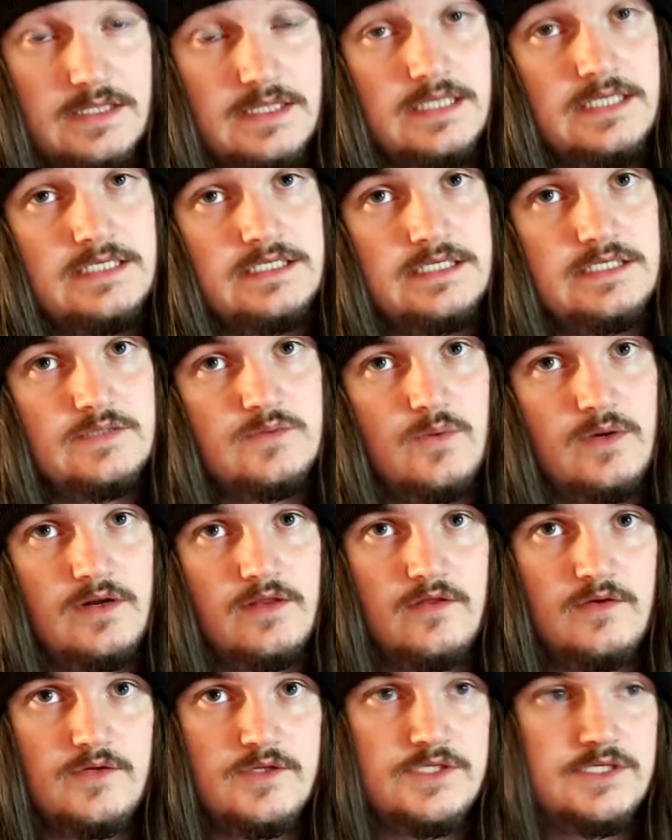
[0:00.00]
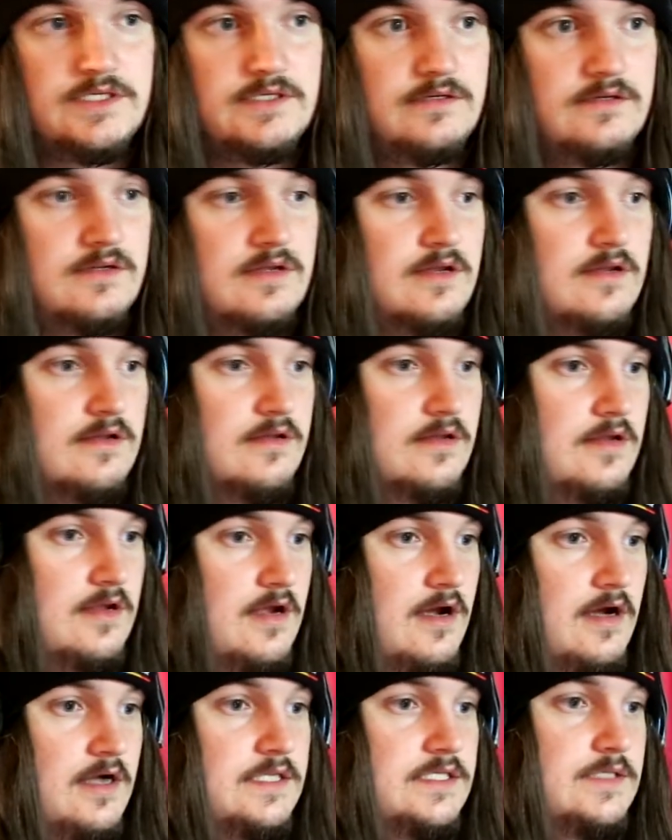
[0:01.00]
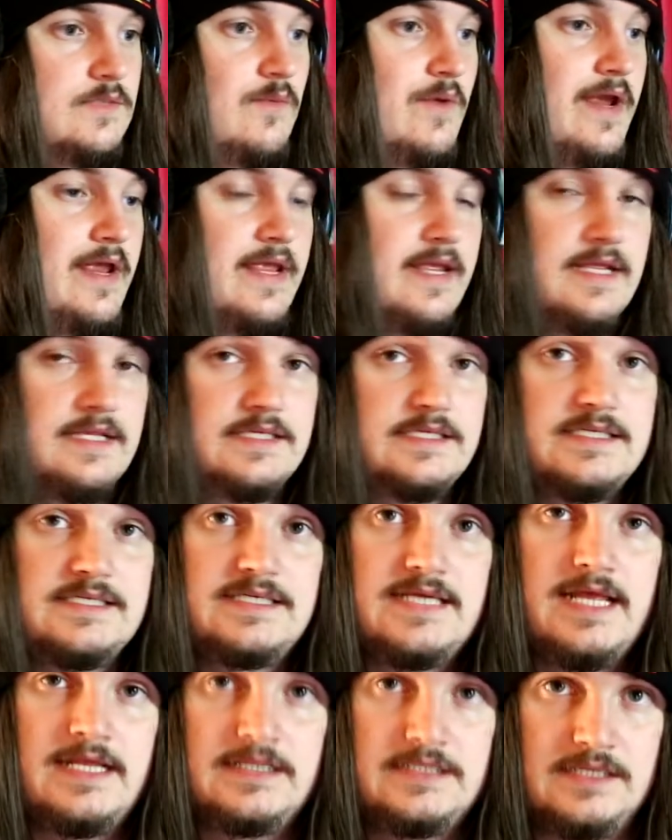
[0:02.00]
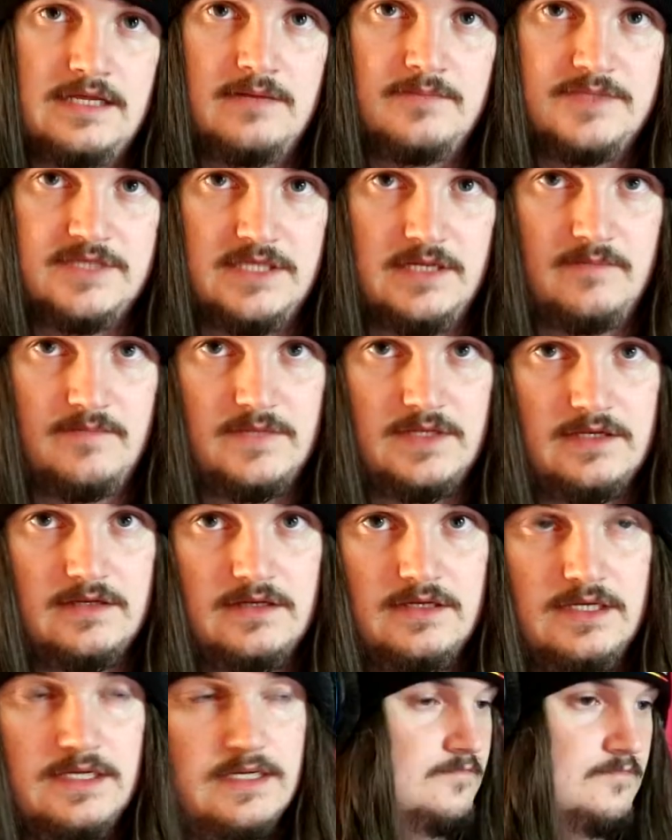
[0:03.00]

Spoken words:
This is one of those cards where it sets up something.